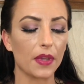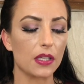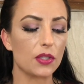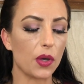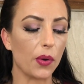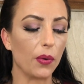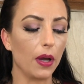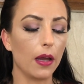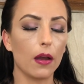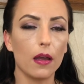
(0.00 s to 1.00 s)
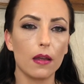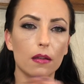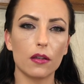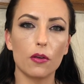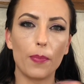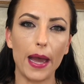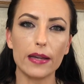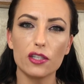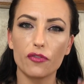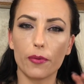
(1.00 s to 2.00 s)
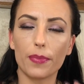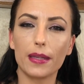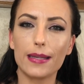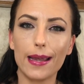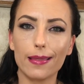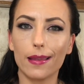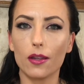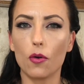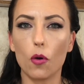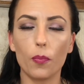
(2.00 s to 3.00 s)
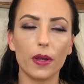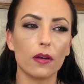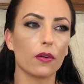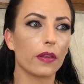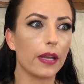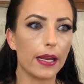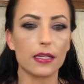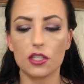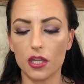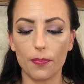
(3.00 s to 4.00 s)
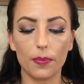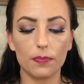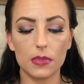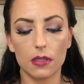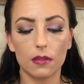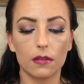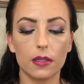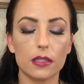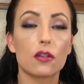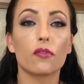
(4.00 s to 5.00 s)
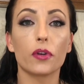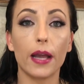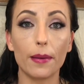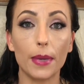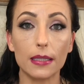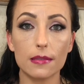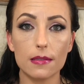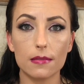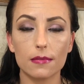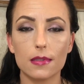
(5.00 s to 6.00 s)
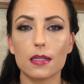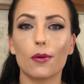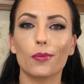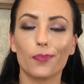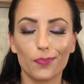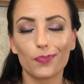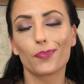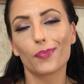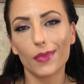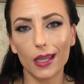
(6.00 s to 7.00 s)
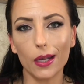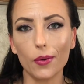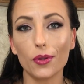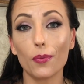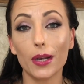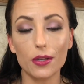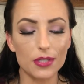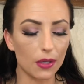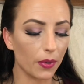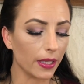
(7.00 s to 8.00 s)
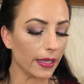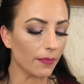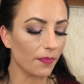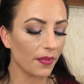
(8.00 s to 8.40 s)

So your batch from the date that you open or the date it's shipped, it's good for 9 months. So, you know, you want to use it quickly.